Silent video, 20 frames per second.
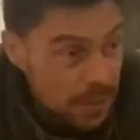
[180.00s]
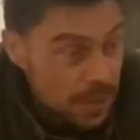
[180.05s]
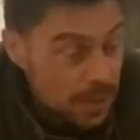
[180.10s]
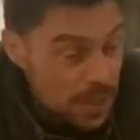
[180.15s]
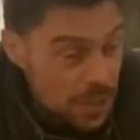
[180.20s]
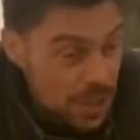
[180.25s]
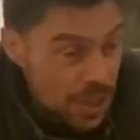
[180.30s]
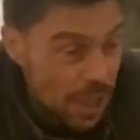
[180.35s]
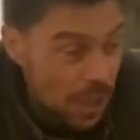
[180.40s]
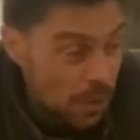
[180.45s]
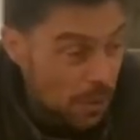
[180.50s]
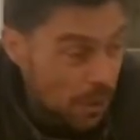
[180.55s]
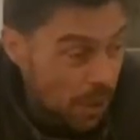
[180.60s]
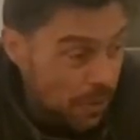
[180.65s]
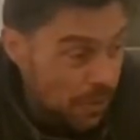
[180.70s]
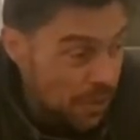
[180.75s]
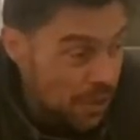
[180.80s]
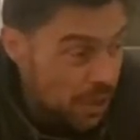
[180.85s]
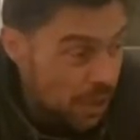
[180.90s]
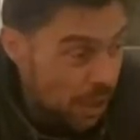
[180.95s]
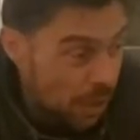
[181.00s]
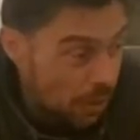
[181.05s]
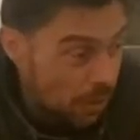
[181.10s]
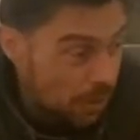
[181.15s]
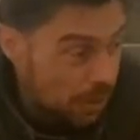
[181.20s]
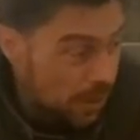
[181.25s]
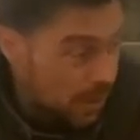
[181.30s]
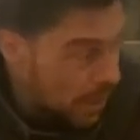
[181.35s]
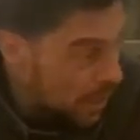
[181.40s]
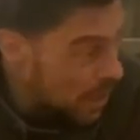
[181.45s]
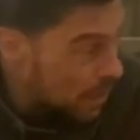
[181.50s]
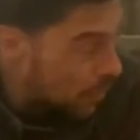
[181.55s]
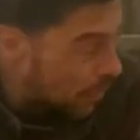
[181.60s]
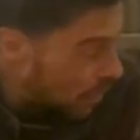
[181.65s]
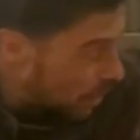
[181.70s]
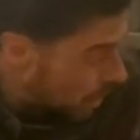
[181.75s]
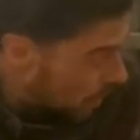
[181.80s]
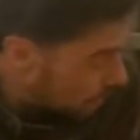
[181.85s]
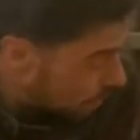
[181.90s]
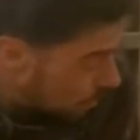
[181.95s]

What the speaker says: So I think I'll leave it